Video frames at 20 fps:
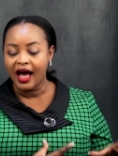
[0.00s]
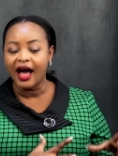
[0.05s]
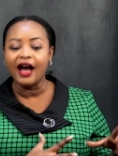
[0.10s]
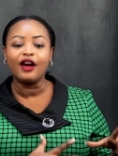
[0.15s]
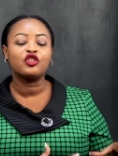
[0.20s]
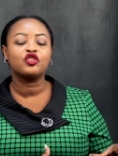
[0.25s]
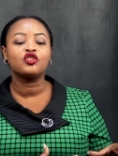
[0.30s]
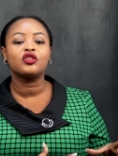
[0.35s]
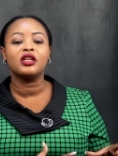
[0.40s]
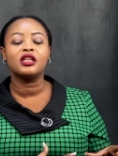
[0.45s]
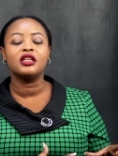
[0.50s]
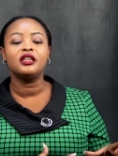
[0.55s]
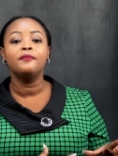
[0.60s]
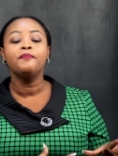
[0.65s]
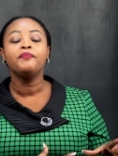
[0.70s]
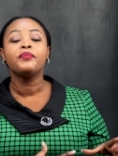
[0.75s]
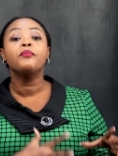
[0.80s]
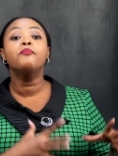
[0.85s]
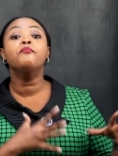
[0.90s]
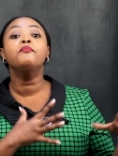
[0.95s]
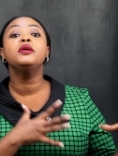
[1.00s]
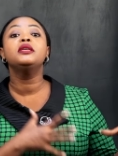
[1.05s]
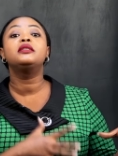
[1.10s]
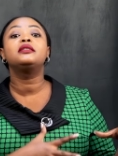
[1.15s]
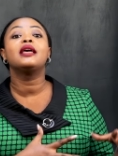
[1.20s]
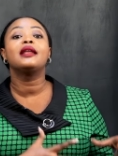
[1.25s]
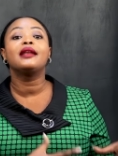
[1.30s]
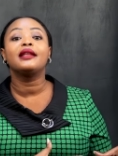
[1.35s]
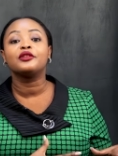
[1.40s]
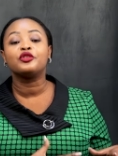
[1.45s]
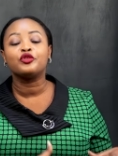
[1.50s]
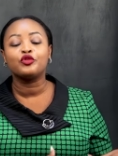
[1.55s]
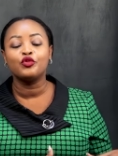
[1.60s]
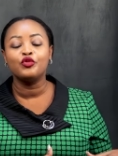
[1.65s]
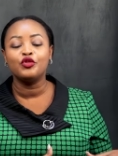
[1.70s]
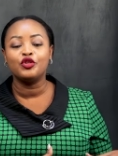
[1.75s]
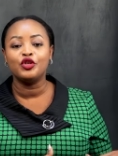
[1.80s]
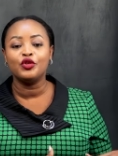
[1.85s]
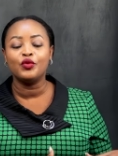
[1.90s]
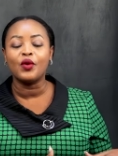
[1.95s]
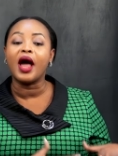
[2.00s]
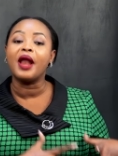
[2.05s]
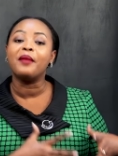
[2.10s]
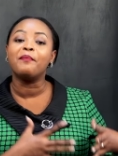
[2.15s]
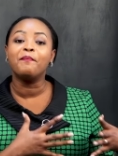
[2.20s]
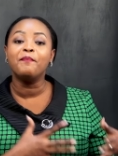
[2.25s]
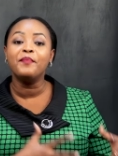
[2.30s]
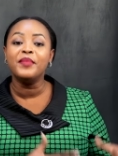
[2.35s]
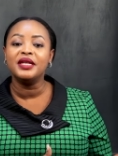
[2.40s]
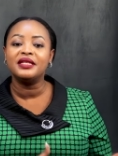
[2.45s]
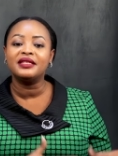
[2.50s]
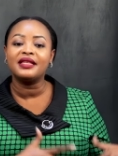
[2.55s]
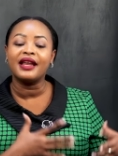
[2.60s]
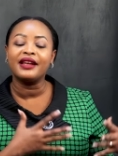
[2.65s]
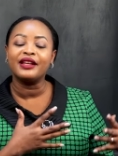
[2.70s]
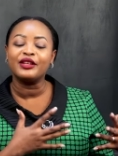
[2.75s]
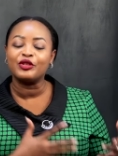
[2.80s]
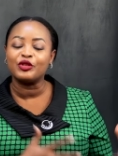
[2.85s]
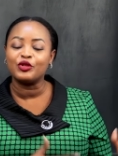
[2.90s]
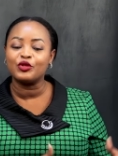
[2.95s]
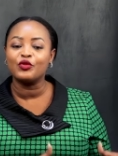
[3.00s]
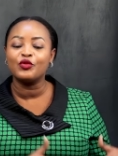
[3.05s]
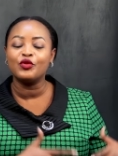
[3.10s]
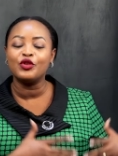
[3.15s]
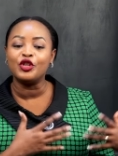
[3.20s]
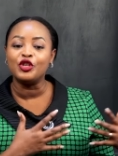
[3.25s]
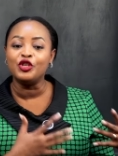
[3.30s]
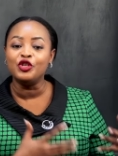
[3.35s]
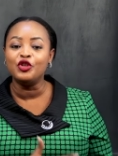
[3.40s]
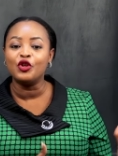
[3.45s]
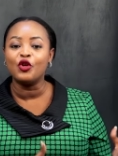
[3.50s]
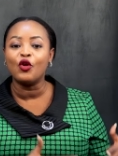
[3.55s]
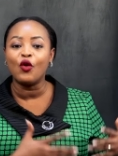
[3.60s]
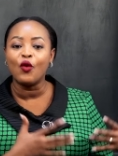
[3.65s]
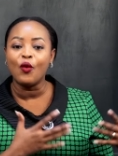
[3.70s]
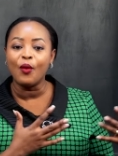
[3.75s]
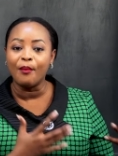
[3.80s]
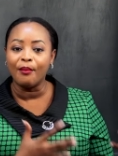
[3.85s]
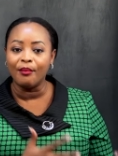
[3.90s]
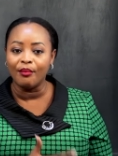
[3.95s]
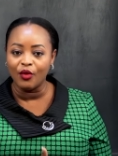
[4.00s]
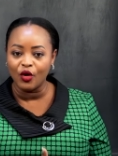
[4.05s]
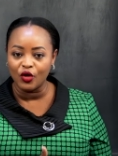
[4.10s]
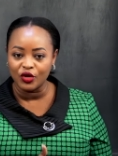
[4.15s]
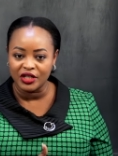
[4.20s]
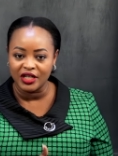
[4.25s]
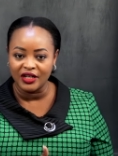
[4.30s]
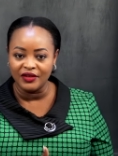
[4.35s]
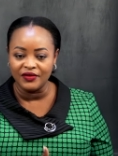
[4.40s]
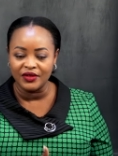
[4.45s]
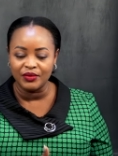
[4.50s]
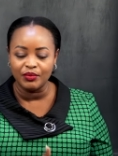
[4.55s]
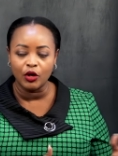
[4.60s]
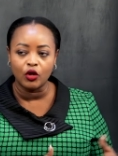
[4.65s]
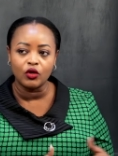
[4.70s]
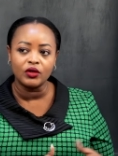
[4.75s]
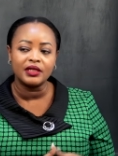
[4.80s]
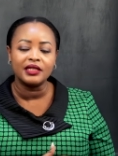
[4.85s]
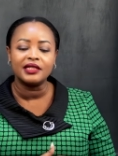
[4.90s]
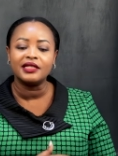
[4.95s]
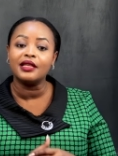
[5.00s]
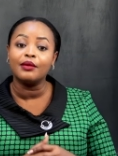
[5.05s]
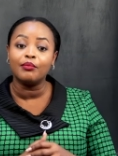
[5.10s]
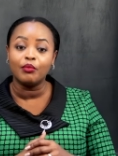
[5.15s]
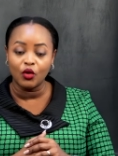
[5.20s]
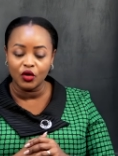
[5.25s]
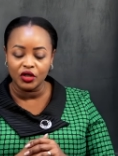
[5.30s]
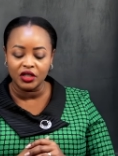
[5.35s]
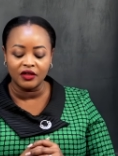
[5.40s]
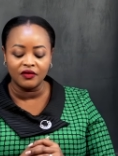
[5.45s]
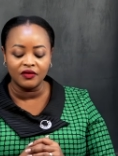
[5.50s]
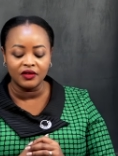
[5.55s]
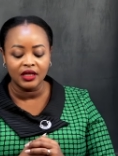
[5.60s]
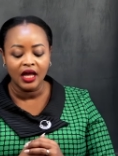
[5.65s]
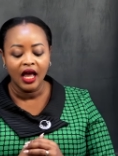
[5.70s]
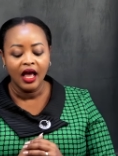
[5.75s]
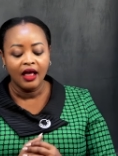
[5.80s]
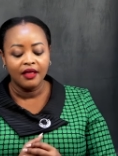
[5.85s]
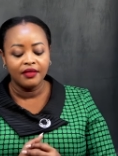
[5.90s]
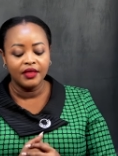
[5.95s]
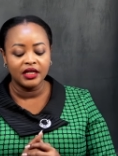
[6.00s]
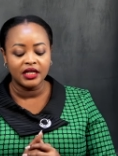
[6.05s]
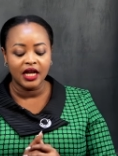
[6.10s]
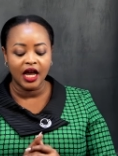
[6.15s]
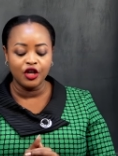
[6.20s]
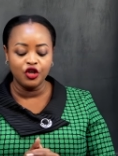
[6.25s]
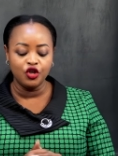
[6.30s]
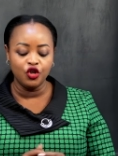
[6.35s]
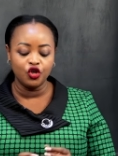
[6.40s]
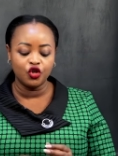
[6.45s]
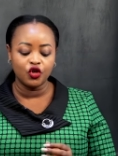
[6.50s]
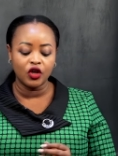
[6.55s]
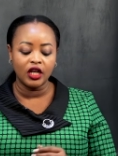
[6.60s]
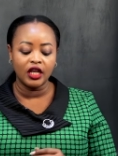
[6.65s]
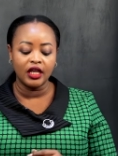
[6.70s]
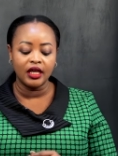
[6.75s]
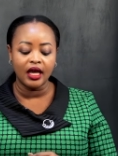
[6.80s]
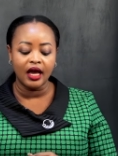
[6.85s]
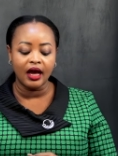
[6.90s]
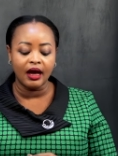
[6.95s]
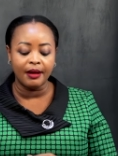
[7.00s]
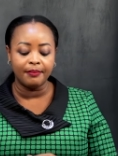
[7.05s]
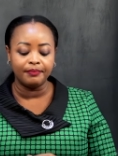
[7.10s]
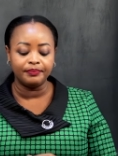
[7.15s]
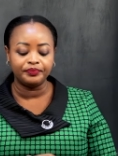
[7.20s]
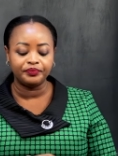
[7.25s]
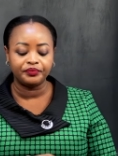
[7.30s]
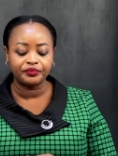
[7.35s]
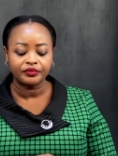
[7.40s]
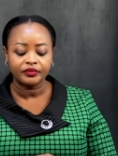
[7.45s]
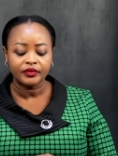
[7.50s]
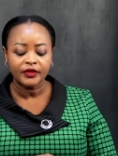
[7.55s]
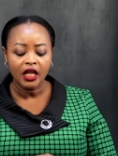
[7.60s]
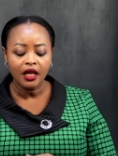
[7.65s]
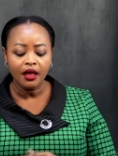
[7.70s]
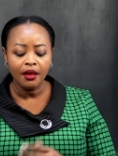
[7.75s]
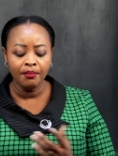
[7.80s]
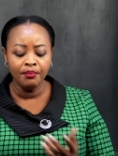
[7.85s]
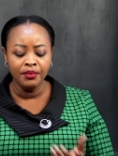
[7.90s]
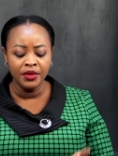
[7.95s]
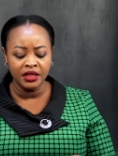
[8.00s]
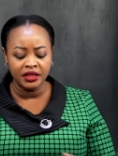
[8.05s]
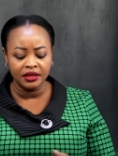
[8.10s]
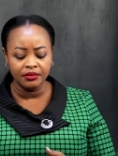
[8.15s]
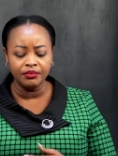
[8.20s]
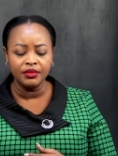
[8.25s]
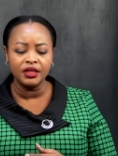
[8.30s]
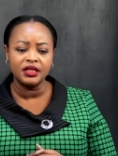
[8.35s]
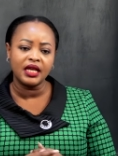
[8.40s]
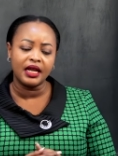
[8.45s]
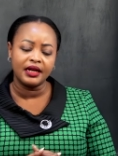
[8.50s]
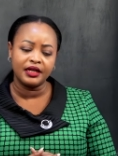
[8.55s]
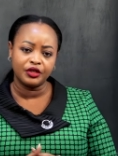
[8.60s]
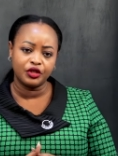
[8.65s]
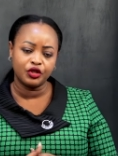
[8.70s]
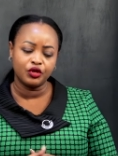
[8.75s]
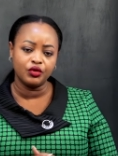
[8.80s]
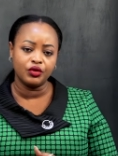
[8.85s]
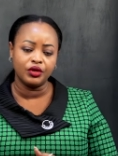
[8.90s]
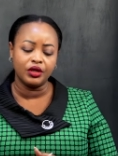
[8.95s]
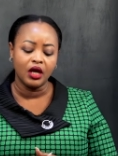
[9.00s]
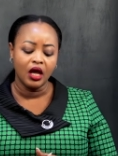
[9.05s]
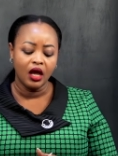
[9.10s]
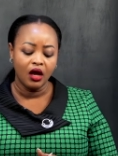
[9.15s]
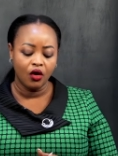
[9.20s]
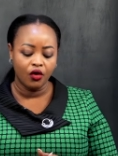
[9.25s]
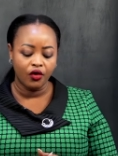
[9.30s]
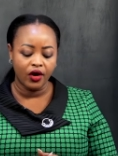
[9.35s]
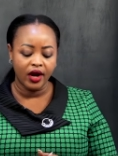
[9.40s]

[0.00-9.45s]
actually misunderstood you and misunderstood your motives because it's the motives that are usually. Um, mis misunderstood all